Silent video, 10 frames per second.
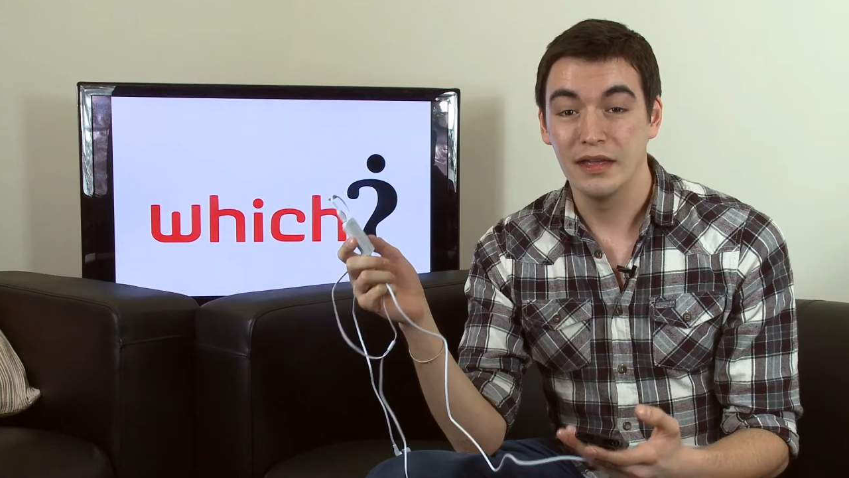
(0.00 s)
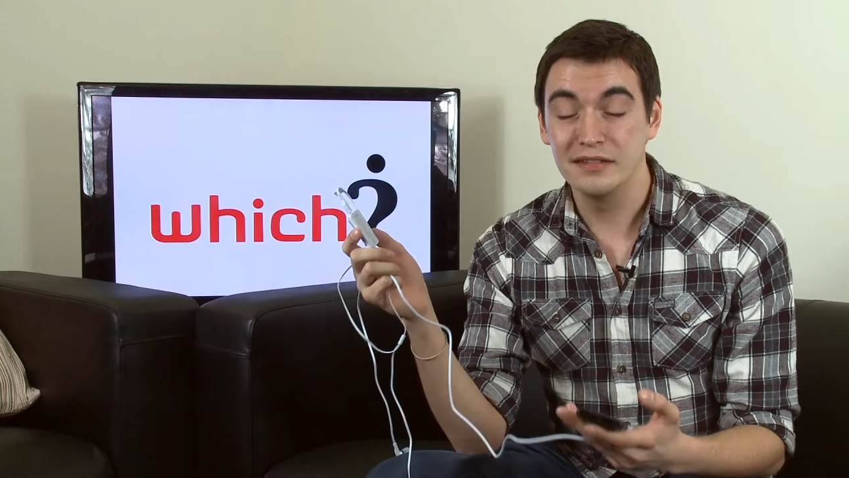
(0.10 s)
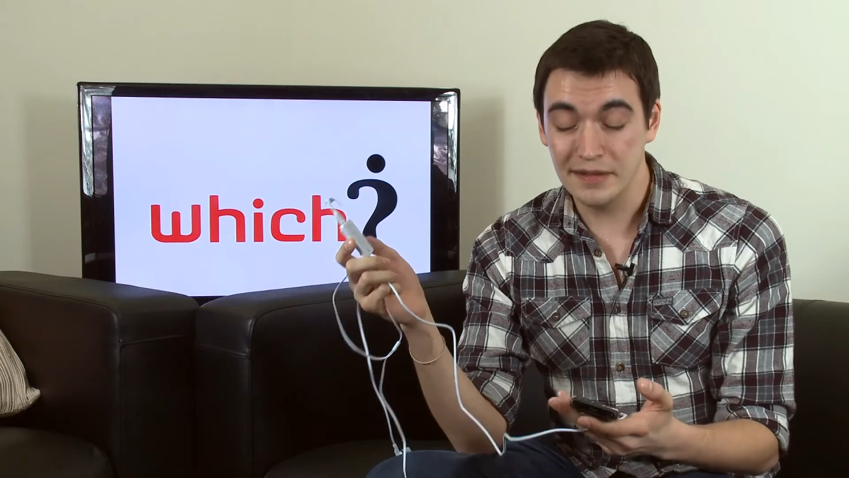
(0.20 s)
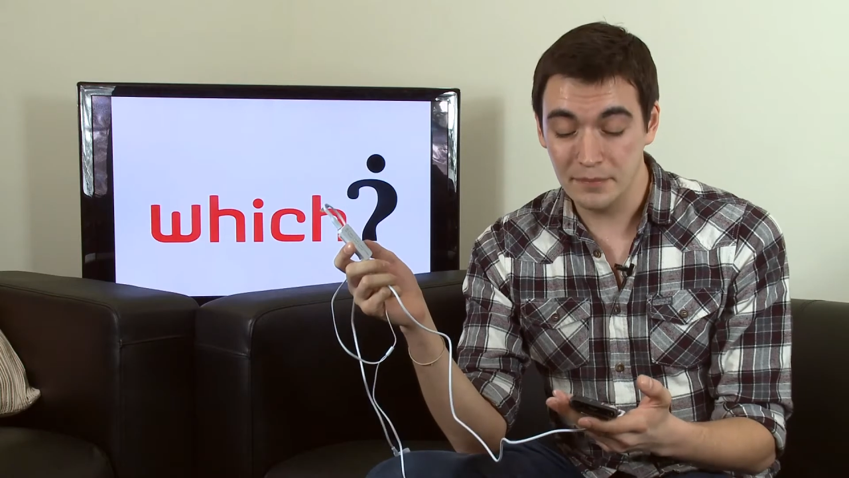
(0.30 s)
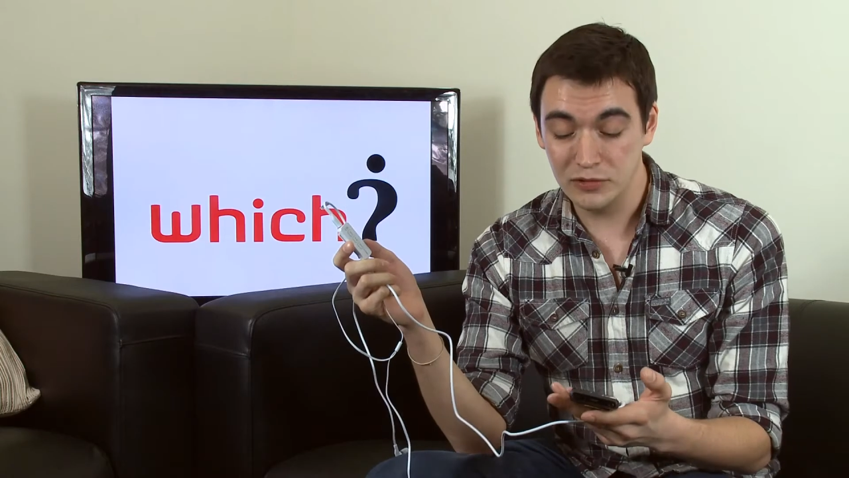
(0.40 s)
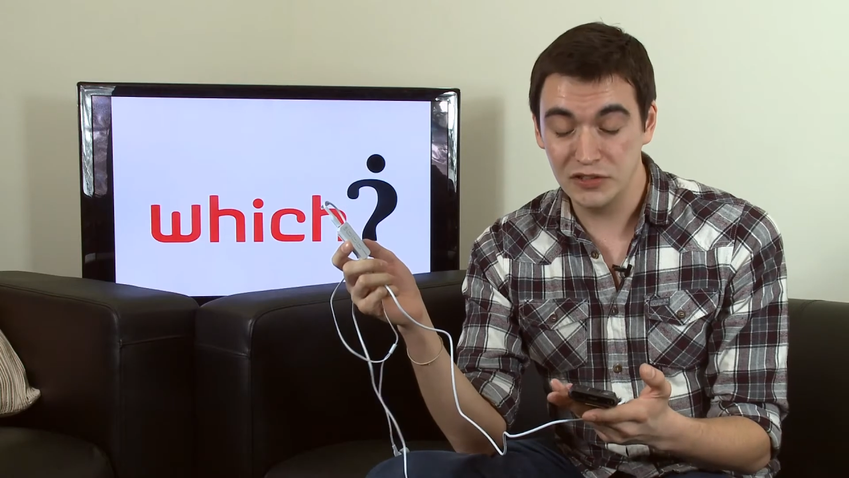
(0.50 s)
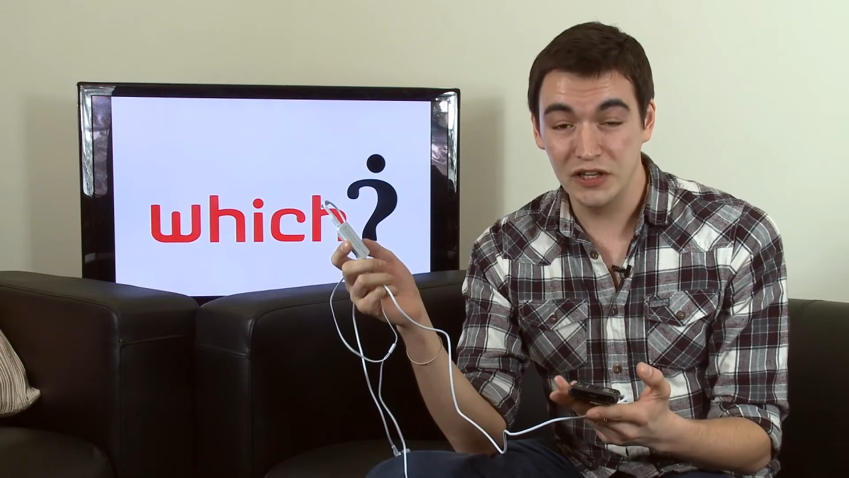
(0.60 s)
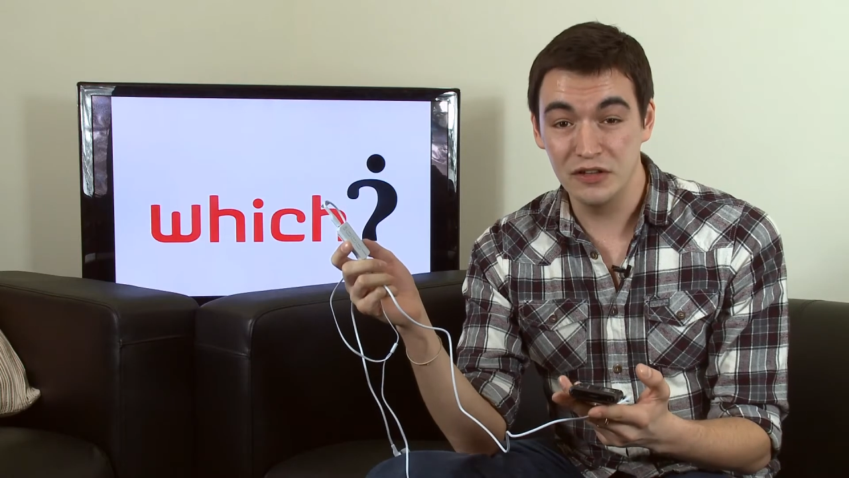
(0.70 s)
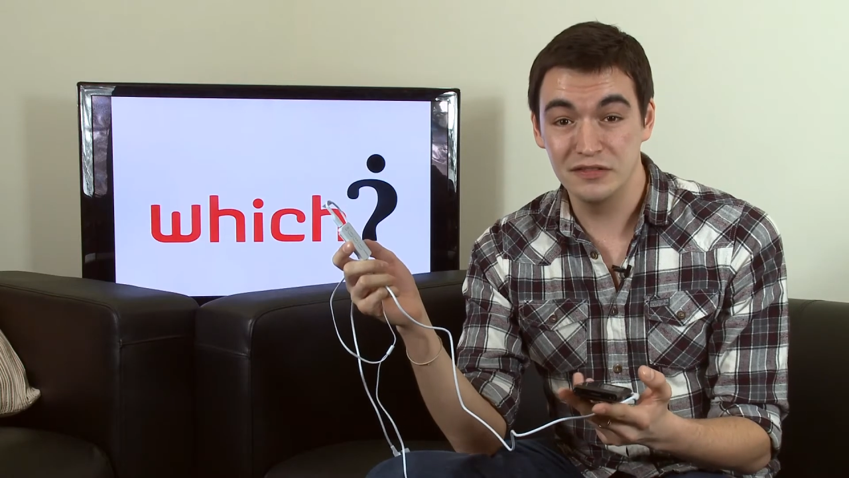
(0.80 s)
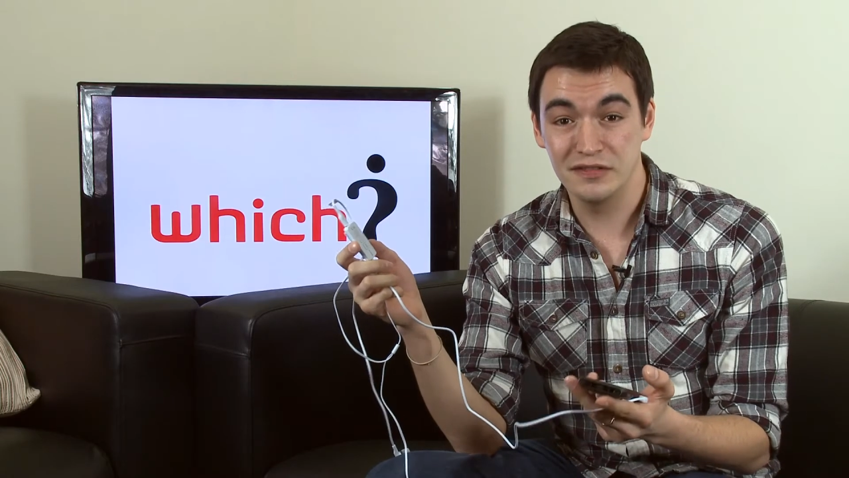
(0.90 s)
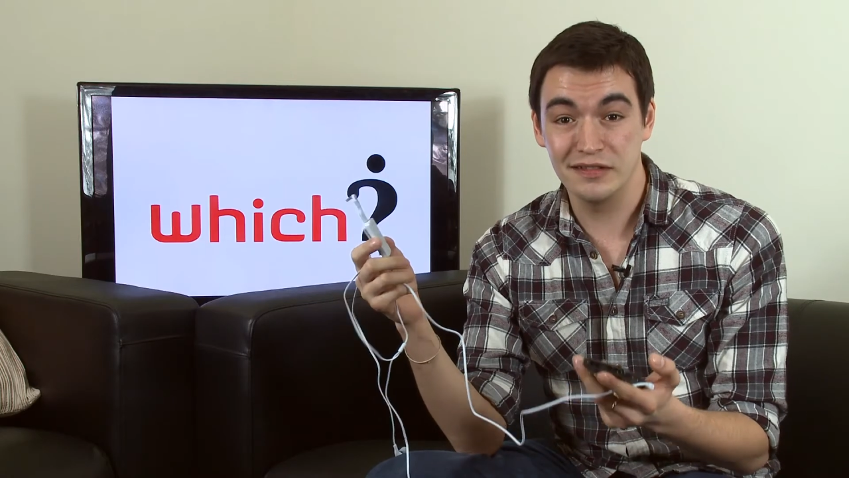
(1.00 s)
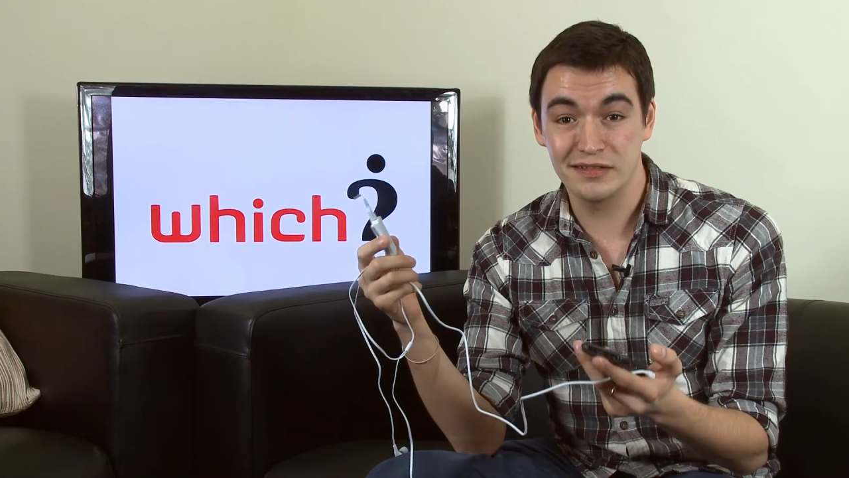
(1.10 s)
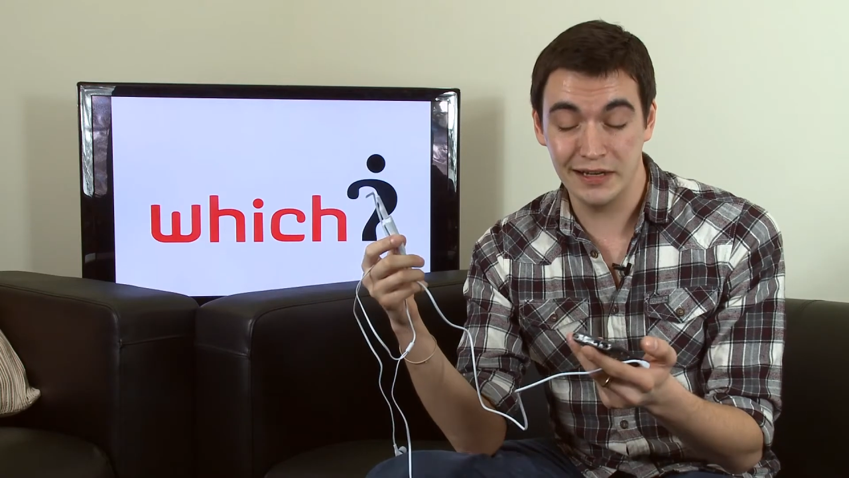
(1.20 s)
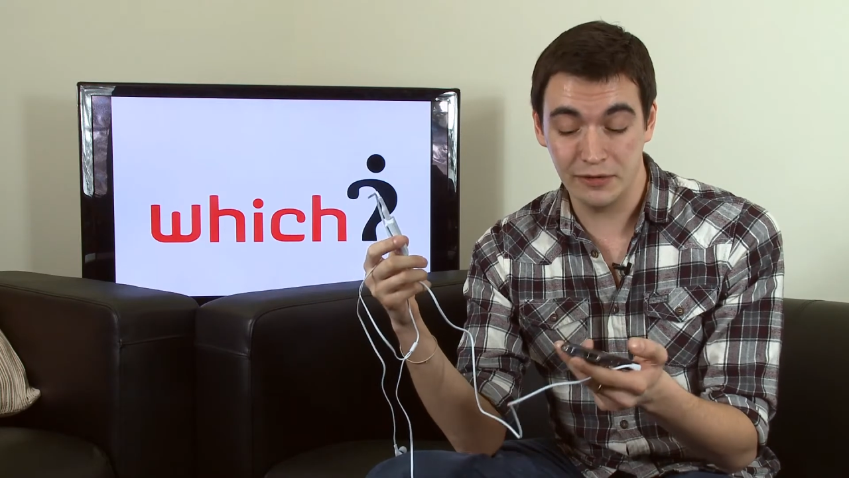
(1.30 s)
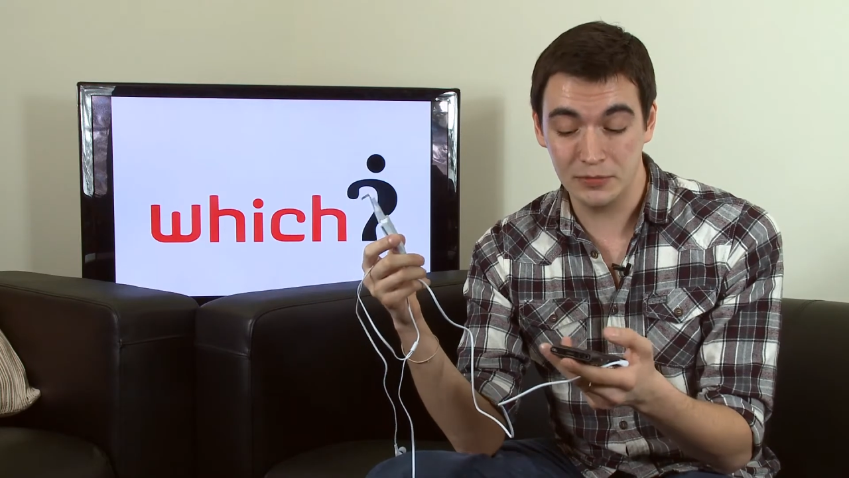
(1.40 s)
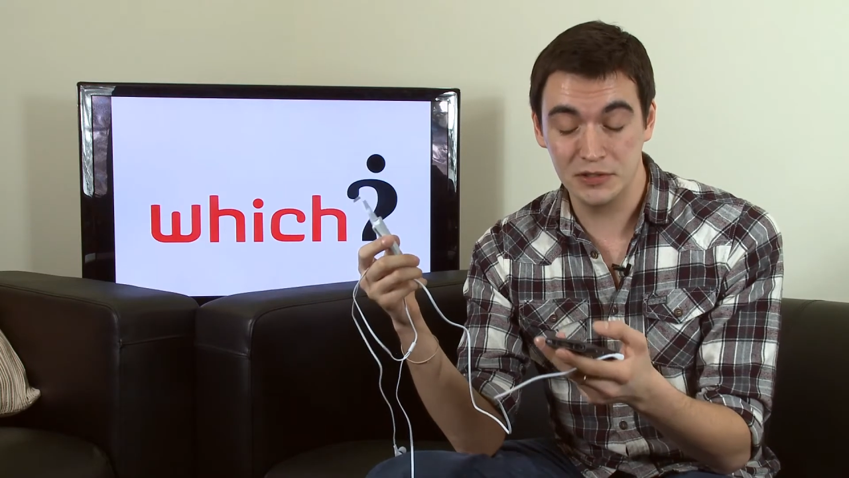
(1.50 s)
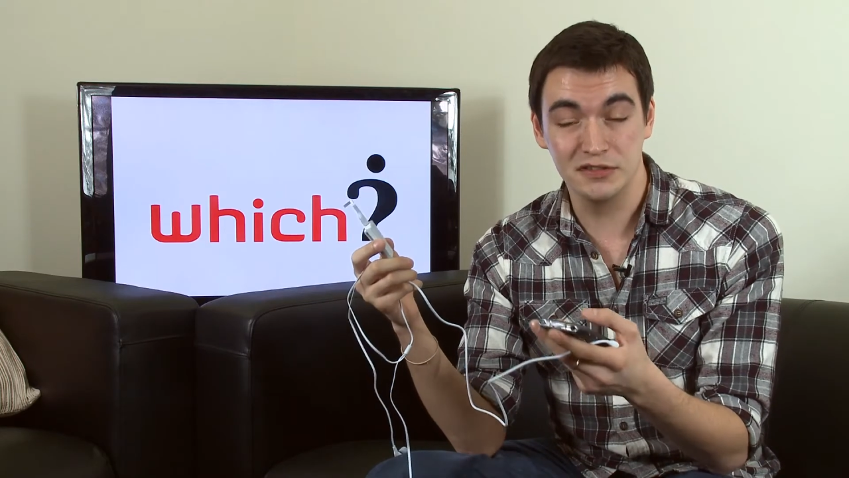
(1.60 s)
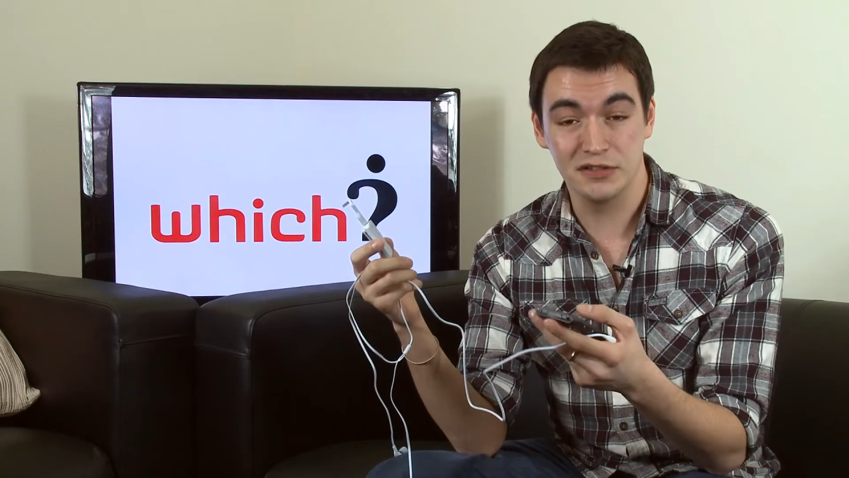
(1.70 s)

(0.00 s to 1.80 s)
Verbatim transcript: It's simple to use. There's clear options